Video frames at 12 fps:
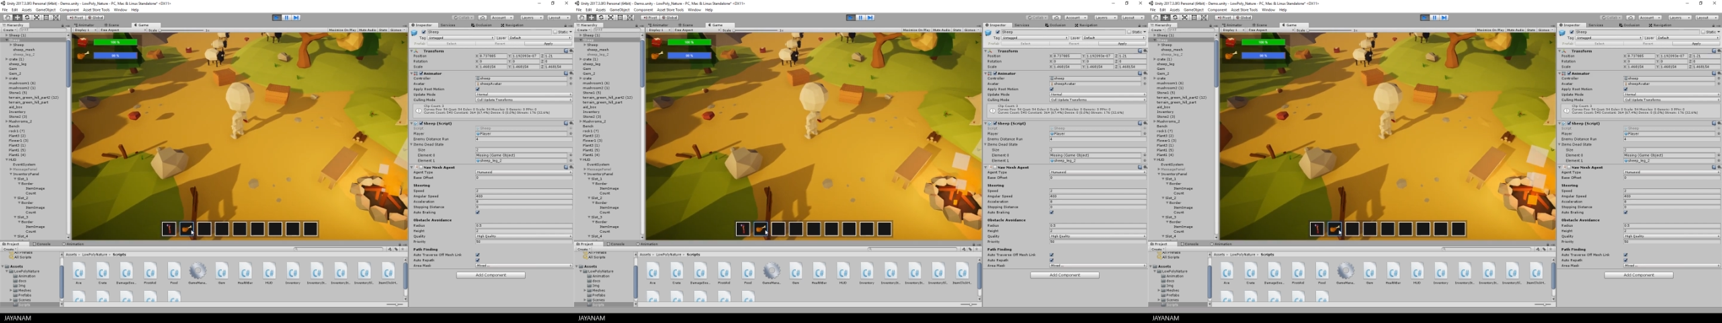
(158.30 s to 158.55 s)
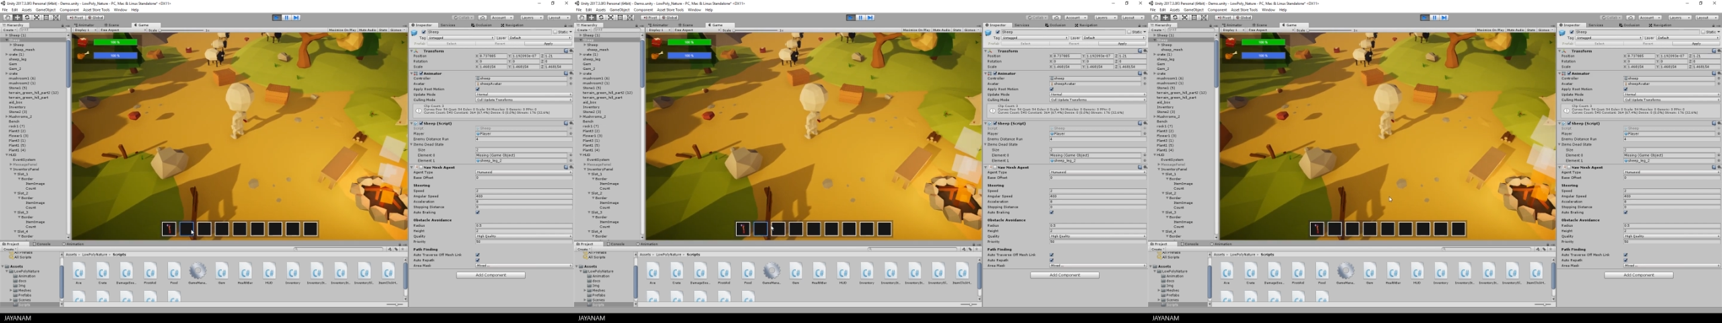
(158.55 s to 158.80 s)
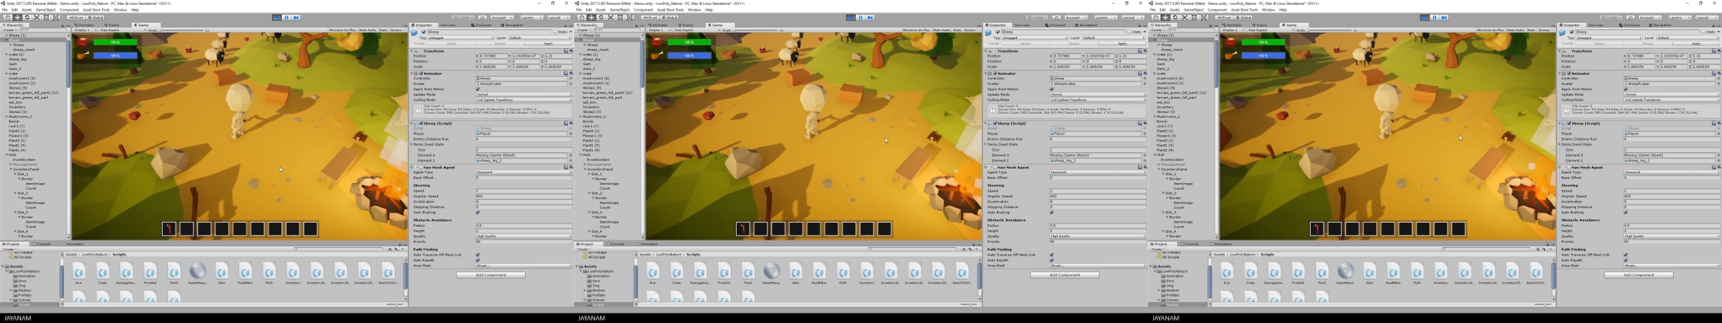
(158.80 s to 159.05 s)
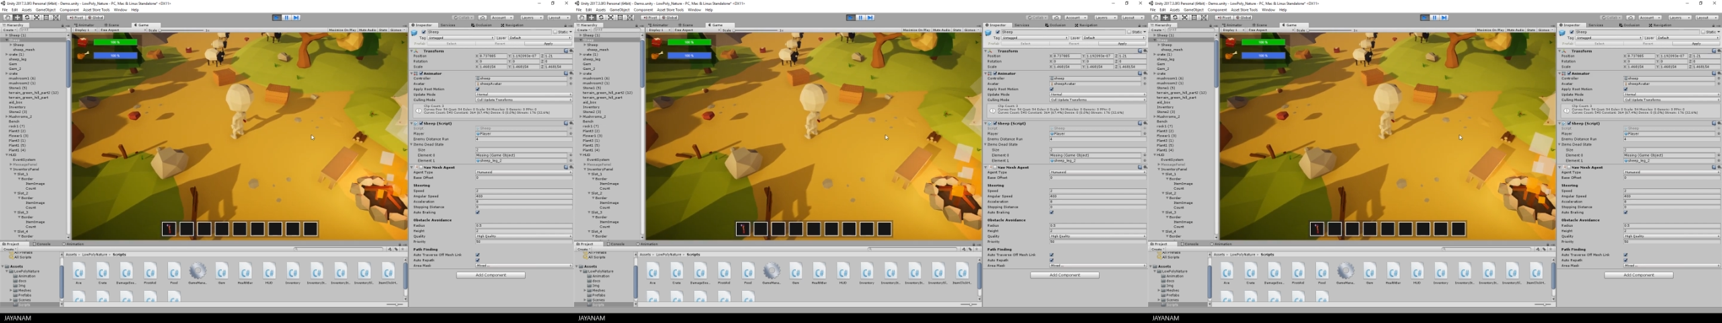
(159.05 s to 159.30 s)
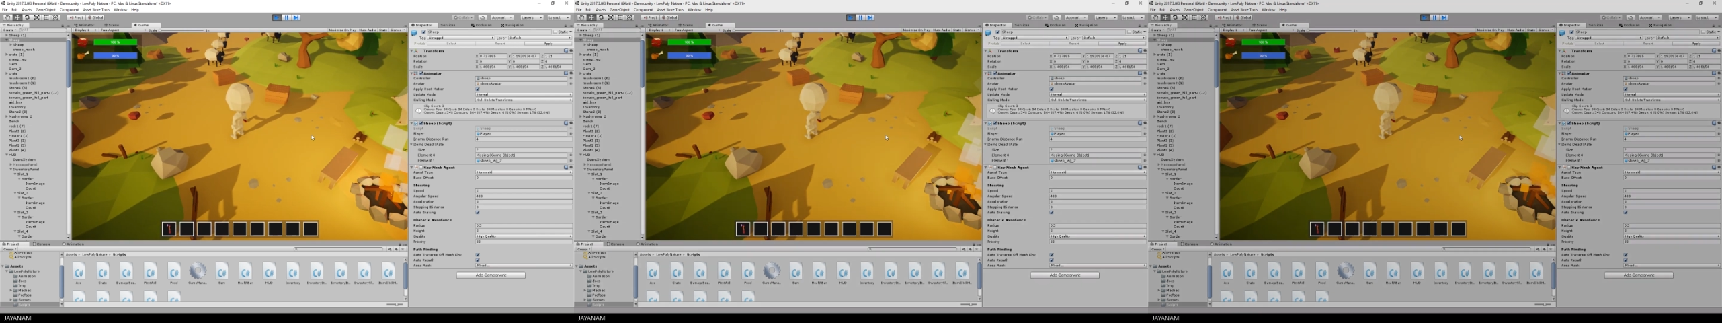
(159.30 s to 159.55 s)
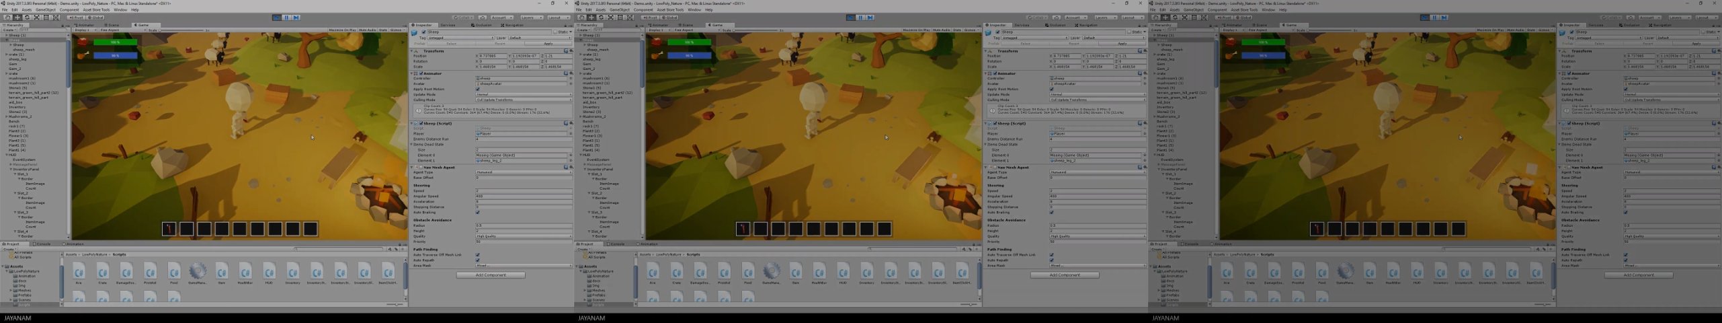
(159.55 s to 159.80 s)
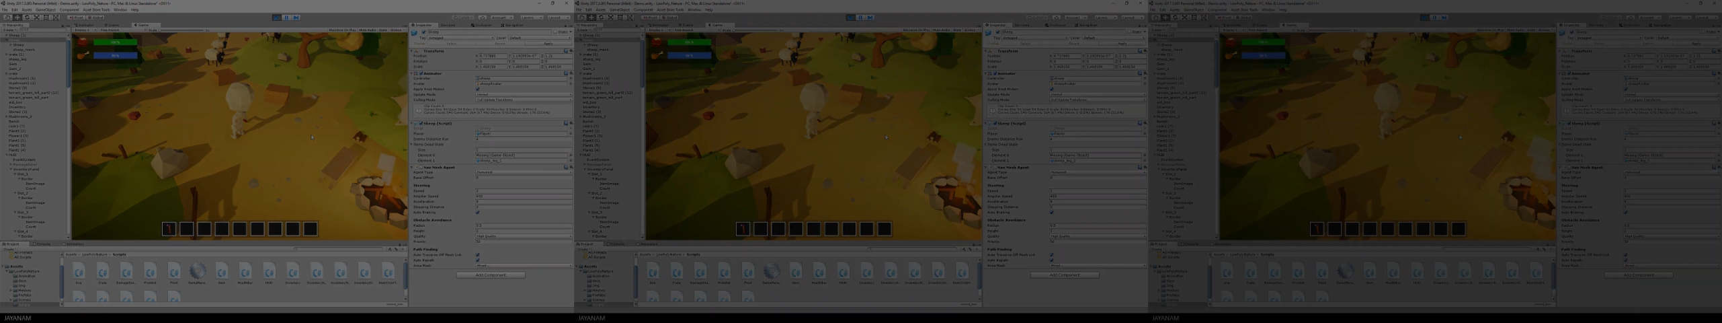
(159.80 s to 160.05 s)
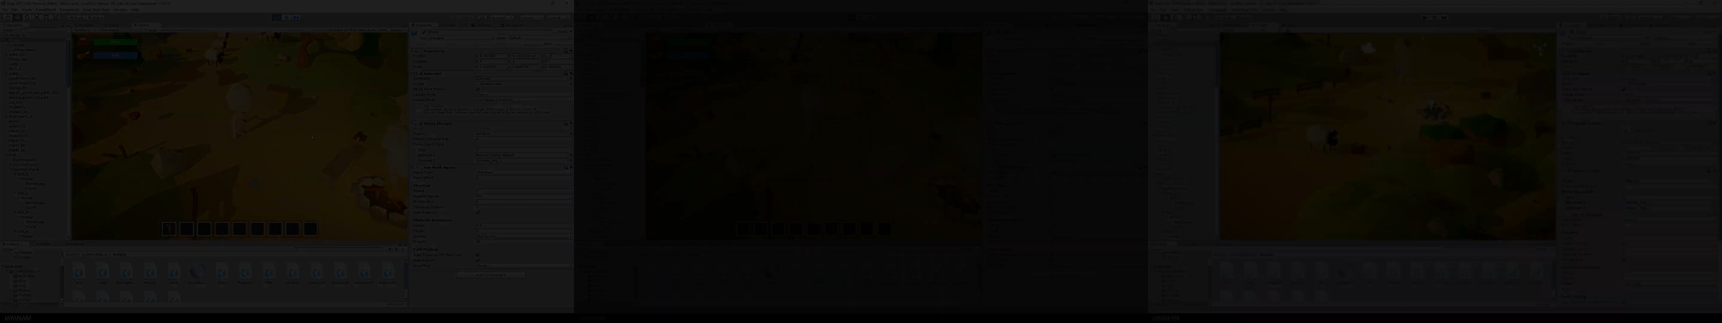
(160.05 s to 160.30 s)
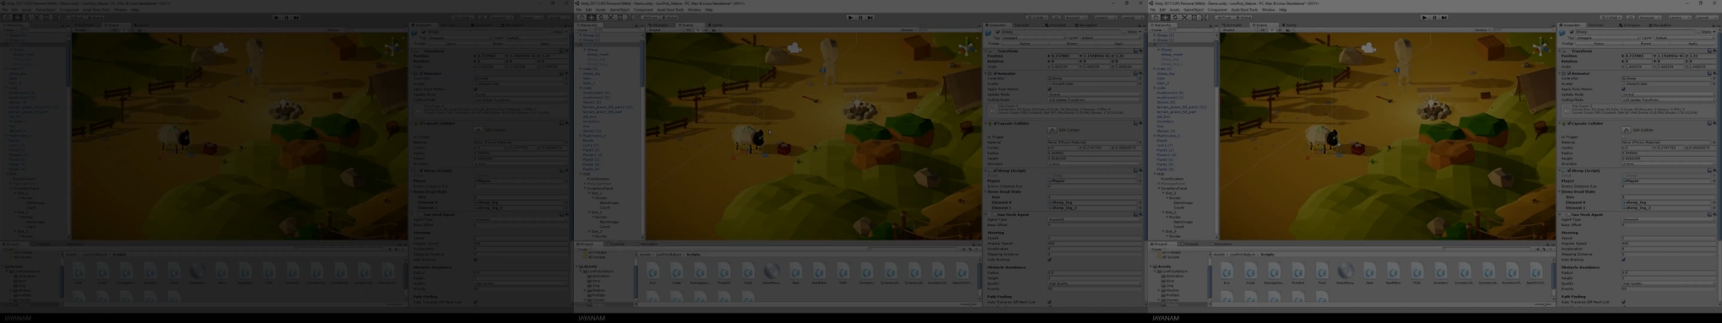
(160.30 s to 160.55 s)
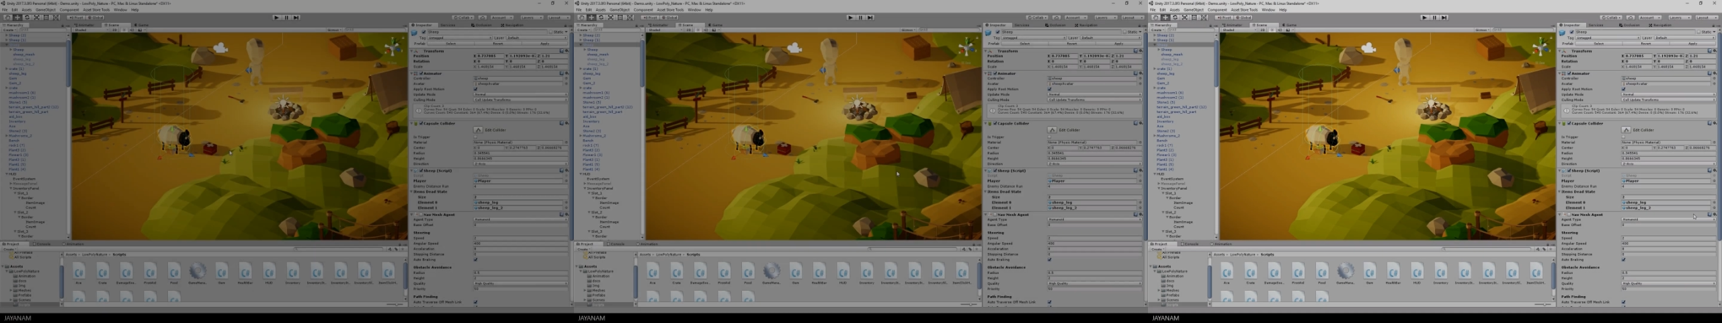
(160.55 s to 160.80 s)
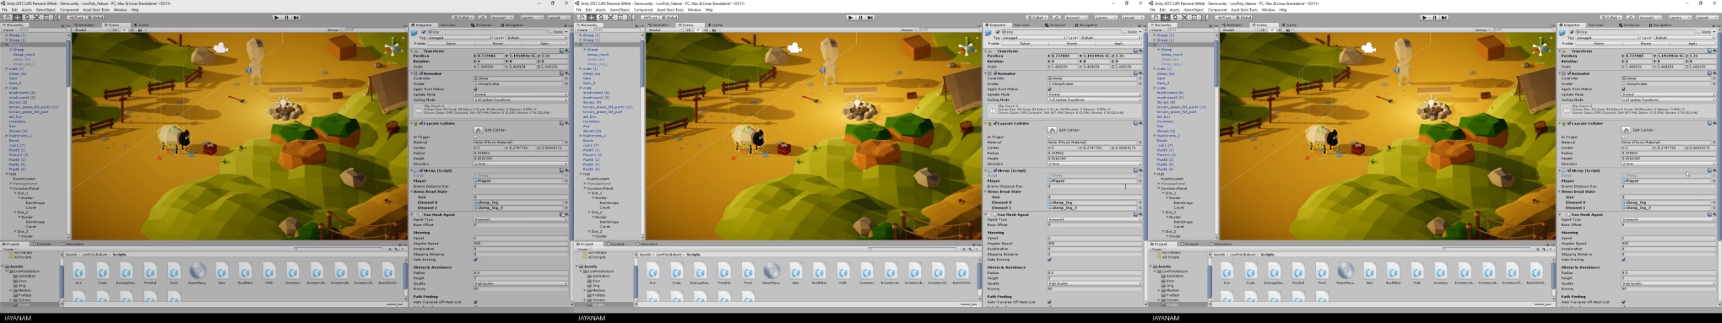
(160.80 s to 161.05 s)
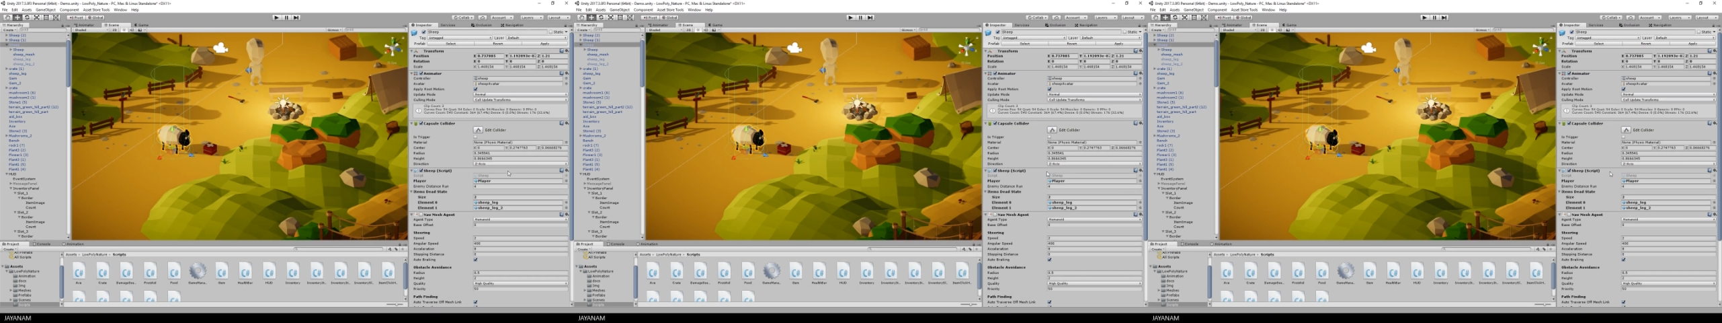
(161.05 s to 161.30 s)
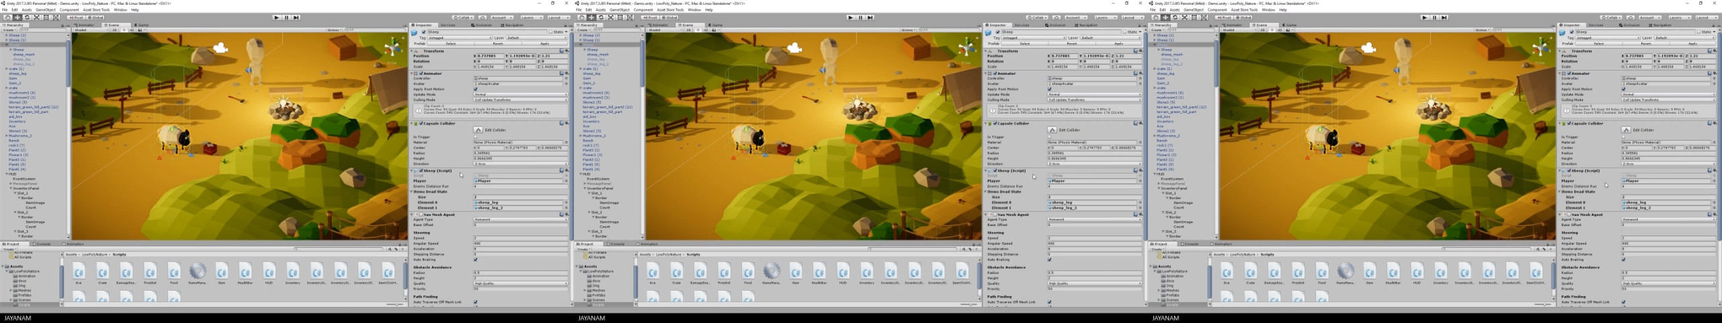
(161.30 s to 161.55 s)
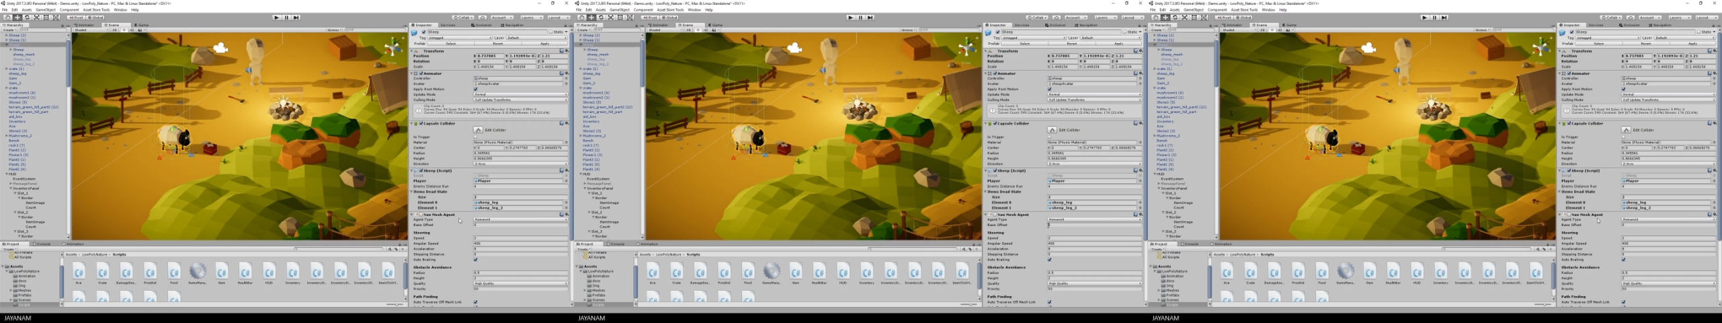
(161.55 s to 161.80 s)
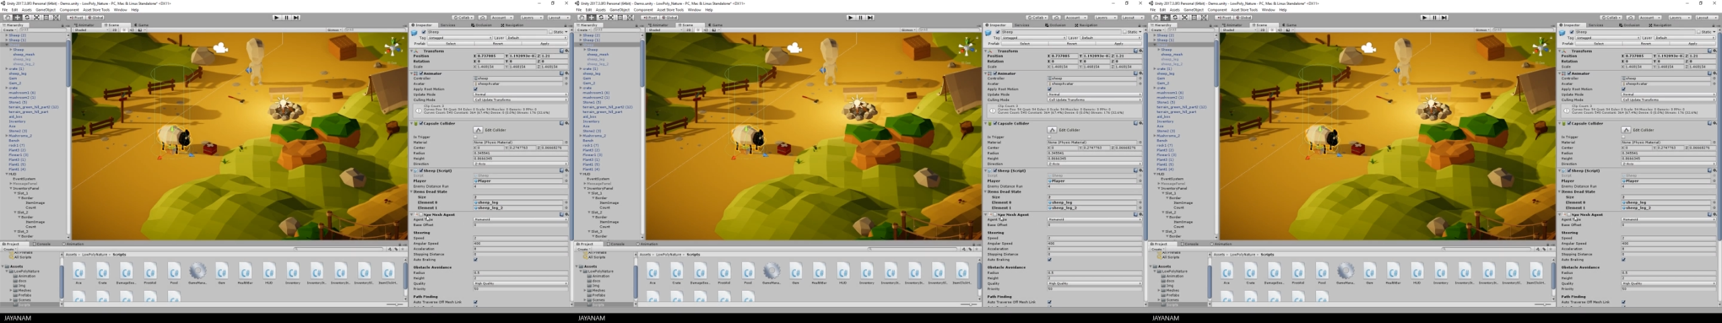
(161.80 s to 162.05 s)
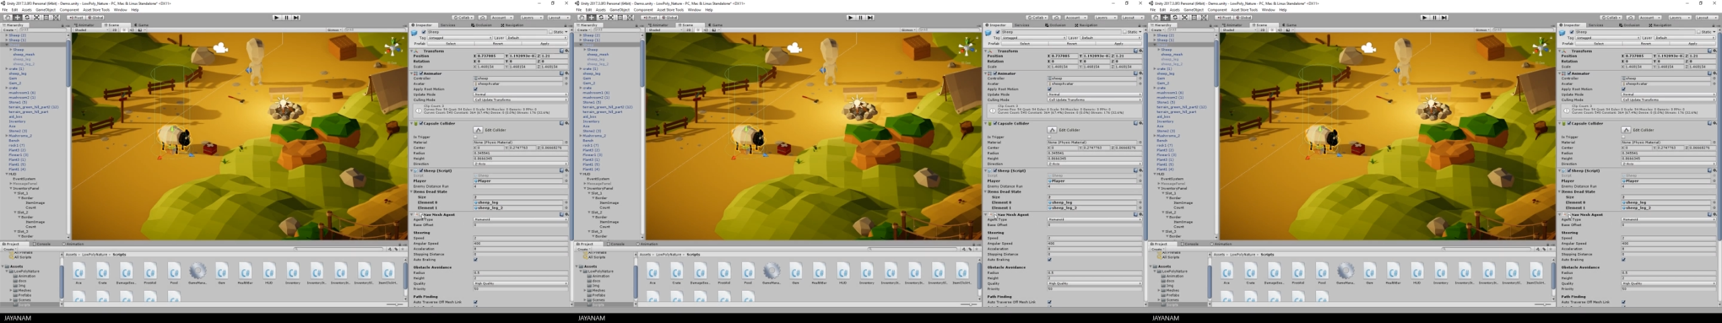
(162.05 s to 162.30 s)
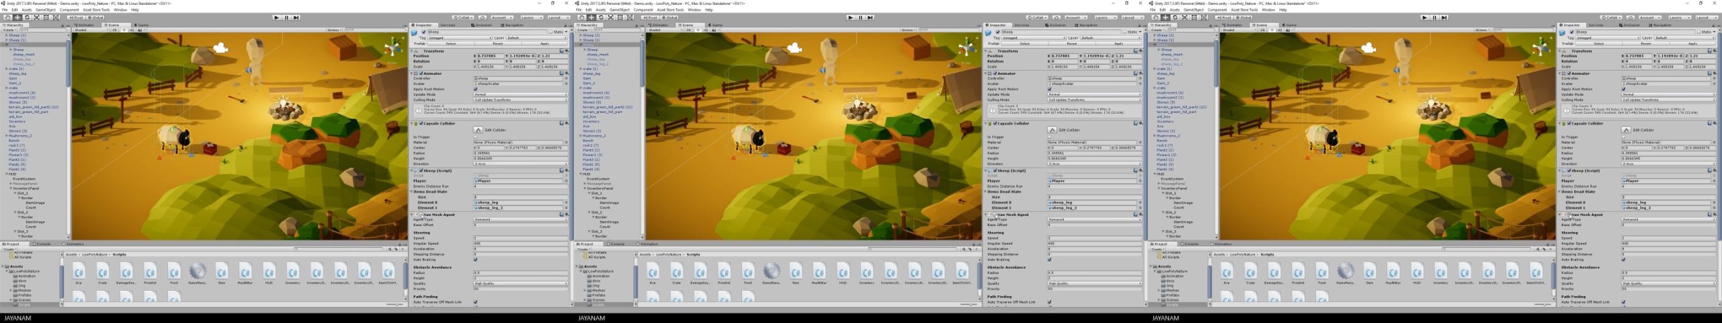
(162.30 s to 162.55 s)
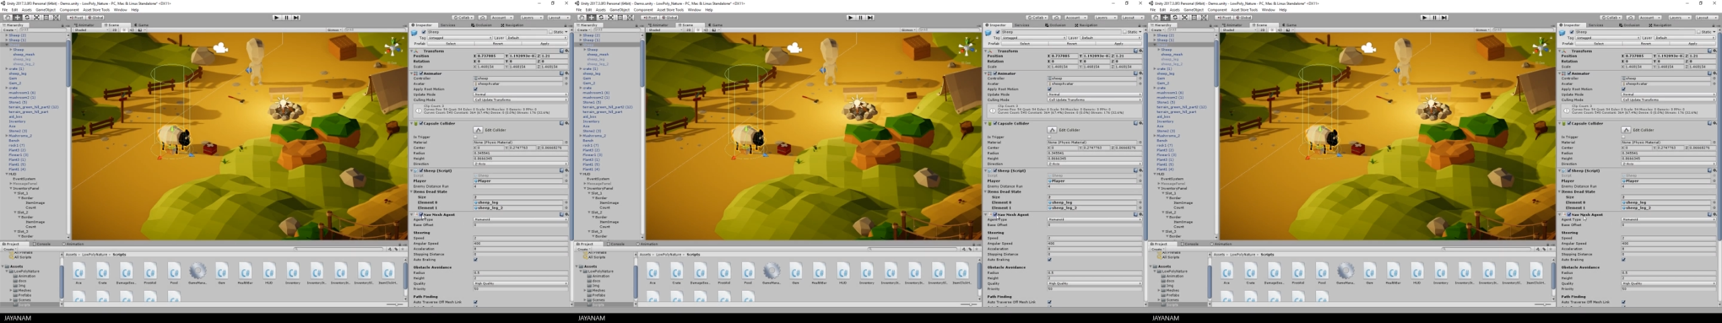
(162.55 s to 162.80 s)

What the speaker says: No face is visible, so there are no lips to read.